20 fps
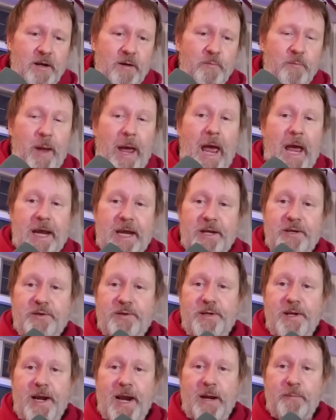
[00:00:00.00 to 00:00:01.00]

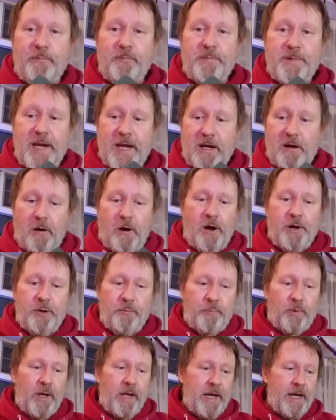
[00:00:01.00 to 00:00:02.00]
baggage that I take on the
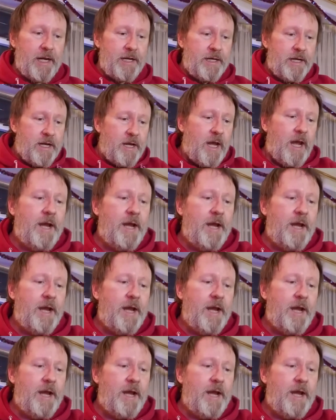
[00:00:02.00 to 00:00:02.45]
plane